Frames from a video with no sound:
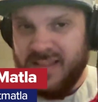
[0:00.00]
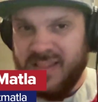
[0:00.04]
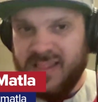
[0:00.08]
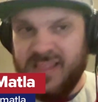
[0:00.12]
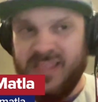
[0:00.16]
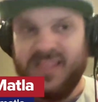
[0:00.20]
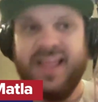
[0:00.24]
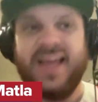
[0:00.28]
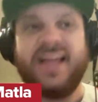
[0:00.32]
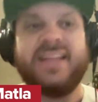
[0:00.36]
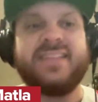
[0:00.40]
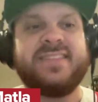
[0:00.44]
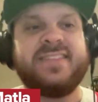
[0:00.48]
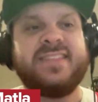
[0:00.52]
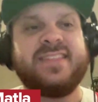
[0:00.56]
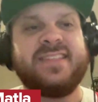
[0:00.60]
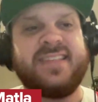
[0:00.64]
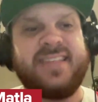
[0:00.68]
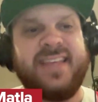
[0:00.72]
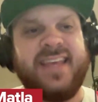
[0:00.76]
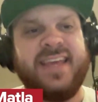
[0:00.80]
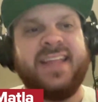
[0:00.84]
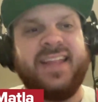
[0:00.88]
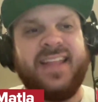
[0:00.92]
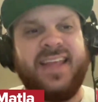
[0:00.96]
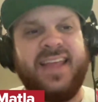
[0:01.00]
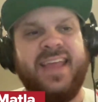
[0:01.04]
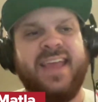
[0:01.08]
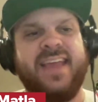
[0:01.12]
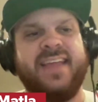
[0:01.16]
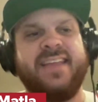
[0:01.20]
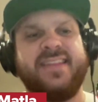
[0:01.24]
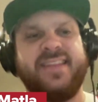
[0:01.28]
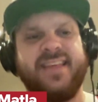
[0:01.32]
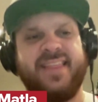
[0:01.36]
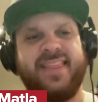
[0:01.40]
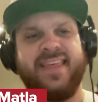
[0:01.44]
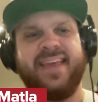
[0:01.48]
Let's get
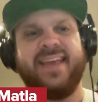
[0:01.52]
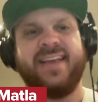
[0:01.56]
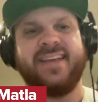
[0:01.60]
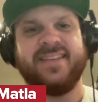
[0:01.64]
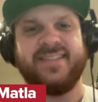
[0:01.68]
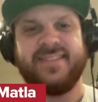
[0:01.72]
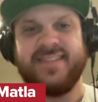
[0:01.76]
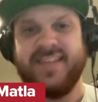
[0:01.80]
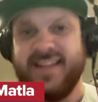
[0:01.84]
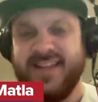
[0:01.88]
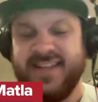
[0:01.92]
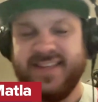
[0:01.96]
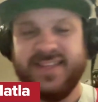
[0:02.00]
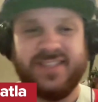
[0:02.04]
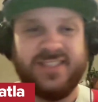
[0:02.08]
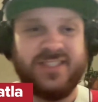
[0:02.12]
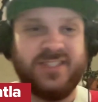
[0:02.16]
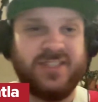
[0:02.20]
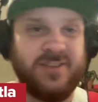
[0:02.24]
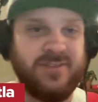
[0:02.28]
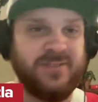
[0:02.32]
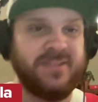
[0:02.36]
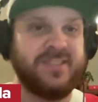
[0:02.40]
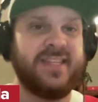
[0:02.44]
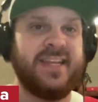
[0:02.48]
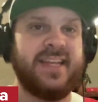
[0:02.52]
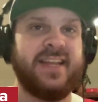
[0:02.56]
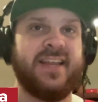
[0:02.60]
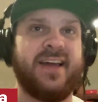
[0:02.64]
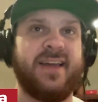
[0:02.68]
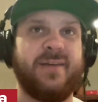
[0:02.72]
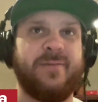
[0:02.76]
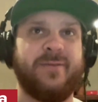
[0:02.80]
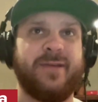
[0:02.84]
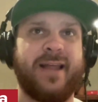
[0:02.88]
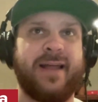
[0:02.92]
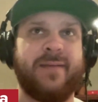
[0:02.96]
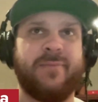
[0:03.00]
into things. It is Tuesday
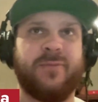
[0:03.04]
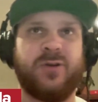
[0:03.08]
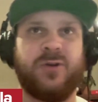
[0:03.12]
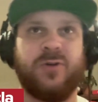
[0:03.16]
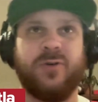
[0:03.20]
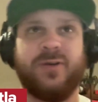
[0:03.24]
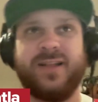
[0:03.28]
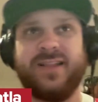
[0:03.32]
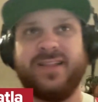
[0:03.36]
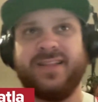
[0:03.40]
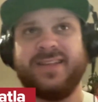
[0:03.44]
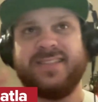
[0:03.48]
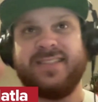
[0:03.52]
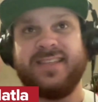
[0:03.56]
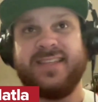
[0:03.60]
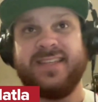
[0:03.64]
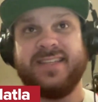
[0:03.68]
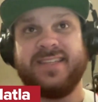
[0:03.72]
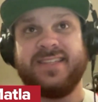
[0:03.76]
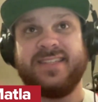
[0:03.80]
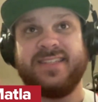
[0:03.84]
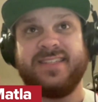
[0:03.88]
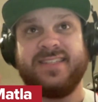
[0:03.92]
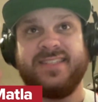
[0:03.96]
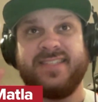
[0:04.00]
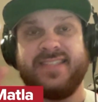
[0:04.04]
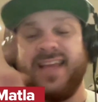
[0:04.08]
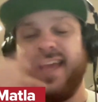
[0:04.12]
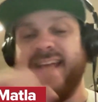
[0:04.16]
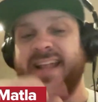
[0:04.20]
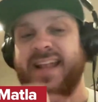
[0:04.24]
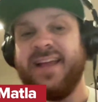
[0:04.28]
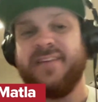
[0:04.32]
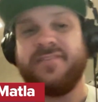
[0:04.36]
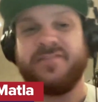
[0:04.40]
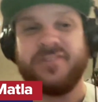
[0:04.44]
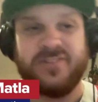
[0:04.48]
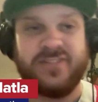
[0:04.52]
night when I'm recording this. It is 10
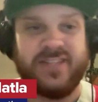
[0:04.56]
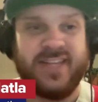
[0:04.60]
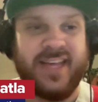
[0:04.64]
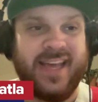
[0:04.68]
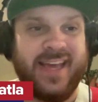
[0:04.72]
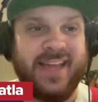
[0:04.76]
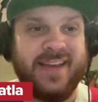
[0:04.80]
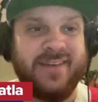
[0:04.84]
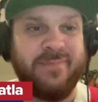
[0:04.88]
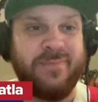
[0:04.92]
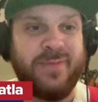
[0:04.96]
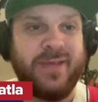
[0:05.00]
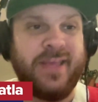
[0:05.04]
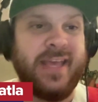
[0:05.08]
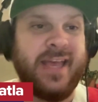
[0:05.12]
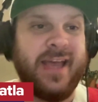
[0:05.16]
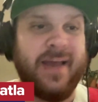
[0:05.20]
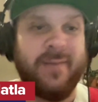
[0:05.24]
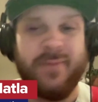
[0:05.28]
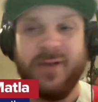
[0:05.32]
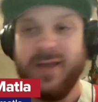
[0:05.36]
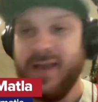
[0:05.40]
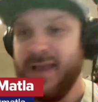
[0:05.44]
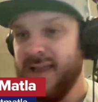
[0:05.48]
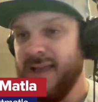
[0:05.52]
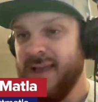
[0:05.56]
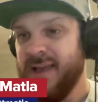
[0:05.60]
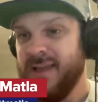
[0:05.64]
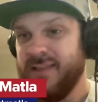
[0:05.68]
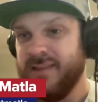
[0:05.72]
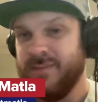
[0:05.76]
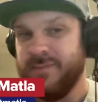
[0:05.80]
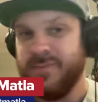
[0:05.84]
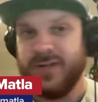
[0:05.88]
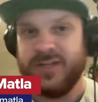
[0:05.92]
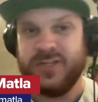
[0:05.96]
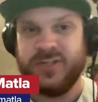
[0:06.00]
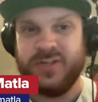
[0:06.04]
after 10 p.m.
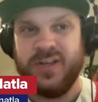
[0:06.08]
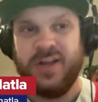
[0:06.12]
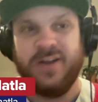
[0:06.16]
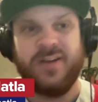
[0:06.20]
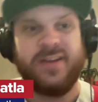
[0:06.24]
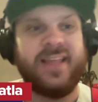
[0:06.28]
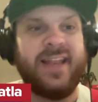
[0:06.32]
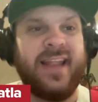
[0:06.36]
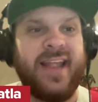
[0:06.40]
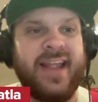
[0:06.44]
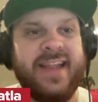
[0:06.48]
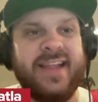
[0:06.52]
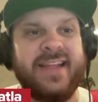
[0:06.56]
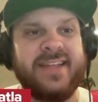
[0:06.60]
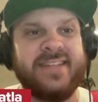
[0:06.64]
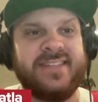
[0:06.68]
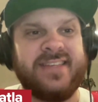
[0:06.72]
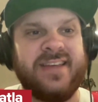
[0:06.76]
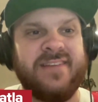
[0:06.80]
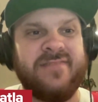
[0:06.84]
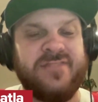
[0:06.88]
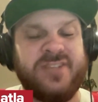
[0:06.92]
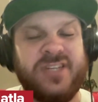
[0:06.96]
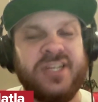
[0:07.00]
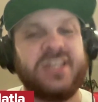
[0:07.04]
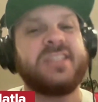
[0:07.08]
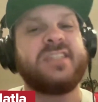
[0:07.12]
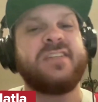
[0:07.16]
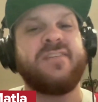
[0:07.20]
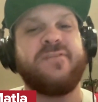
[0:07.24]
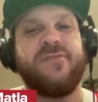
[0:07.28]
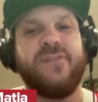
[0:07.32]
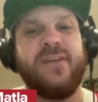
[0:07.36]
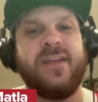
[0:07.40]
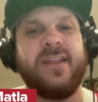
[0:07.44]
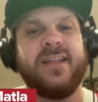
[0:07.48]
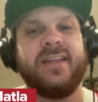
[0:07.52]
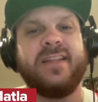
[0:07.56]
The Montreal Canadiens have just
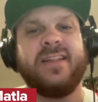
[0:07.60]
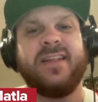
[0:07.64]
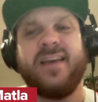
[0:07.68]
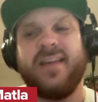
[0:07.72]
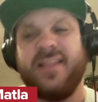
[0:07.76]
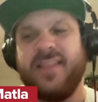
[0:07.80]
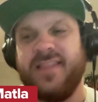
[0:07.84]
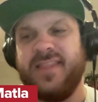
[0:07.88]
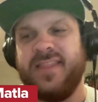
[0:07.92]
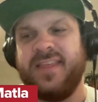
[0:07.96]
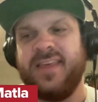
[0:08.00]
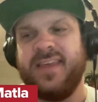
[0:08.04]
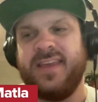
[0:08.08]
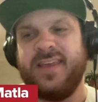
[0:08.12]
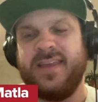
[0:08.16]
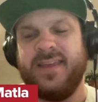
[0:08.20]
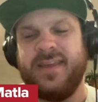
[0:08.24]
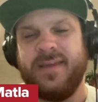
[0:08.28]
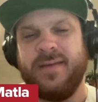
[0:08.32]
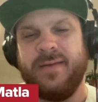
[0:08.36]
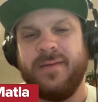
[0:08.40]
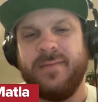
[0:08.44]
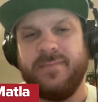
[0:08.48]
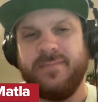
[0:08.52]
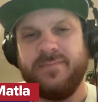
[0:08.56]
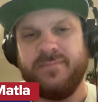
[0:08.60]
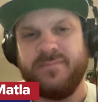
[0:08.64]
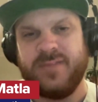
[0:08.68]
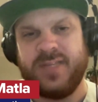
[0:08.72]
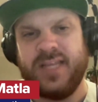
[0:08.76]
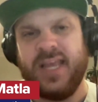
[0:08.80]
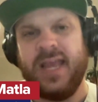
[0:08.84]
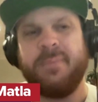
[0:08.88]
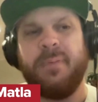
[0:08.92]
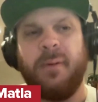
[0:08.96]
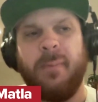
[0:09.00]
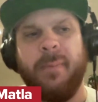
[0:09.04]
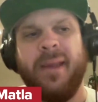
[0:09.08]
defeated the
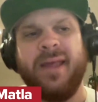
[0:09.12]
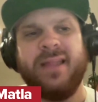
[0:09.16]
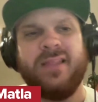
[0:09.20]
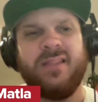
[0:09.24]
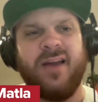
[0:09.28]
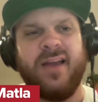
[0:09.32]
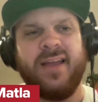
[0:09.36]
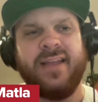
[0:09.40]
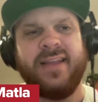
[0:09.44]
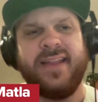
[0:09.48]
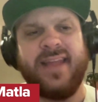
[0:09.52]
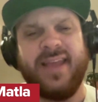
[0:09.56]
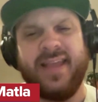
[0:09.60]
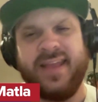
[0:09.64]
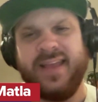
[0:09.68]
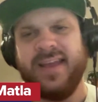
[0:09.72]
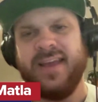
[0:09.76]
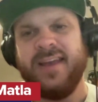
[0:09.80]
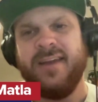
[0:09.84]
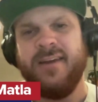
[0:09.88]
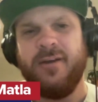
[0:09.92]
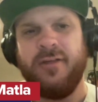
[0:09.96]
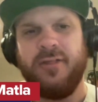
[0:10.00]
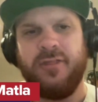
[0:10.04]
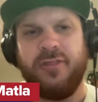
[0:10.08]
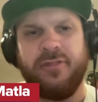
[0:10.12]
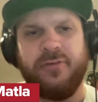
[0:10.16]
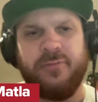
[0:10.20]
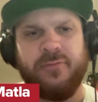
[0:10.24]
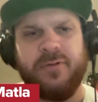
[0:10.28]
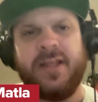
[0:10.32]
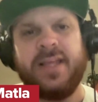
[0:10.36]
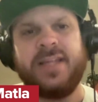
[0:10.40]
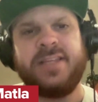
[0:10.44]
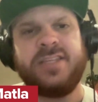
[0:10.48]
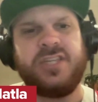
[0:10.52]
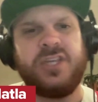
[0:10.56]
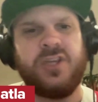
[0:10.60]
Tampa Bay Lightning
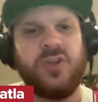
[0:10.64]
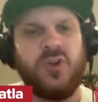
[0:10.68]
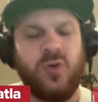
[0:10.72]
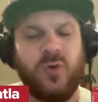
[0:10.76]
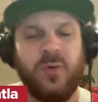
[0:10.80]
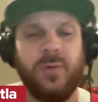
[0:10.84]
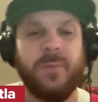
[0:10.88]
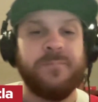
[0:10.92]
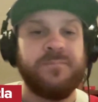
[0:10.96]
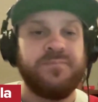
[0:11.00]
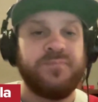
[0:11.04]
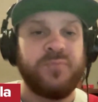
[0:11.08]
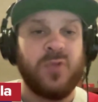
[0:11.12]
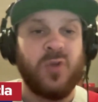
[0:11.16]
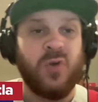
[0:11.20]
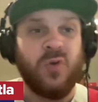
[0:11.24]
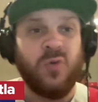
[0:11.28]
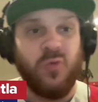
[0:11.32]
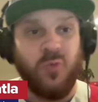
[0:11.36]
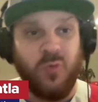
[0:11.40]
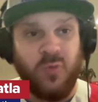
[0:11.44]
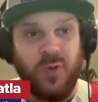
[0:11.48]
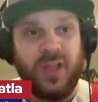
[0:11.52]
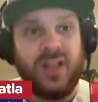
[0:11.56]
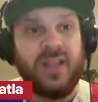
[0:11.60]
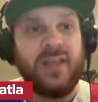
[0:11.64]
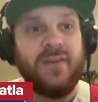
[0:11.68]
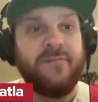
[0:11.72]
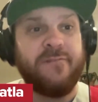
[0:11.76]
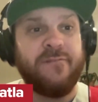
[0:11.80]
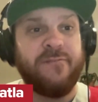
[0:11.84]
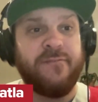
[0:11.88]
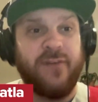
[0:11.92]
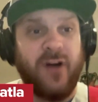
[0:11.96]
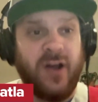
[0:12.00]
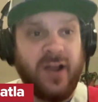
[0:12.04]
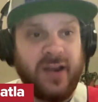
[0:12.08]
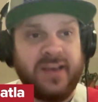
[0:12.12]
3-2. Really
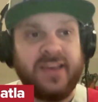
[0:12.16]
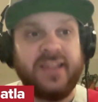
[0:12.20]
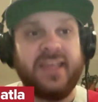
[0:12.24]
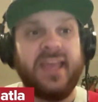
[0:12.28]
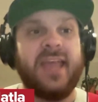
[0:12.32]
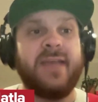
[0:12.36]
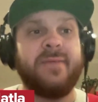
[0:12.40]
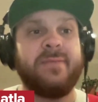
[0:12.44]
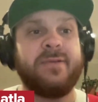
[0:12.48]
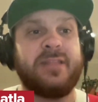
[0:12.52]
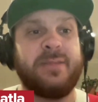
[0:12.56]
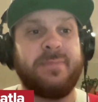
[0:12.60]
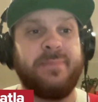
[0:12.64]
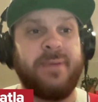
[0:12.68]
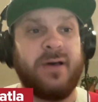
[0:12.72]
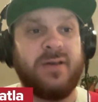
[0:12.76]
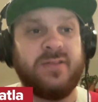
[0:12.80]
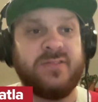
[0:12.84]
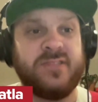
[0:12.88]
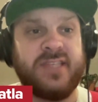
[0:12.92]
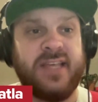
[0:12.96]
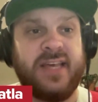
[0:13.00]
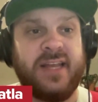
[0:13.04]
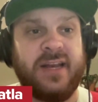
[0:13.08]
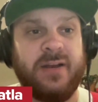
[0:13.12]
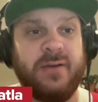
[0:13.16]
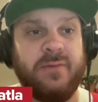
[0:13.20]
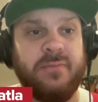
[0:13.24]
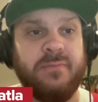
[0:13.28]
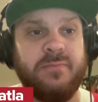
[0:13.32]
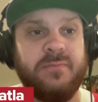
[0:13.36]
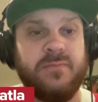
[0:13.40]
fun game at the Bell Center.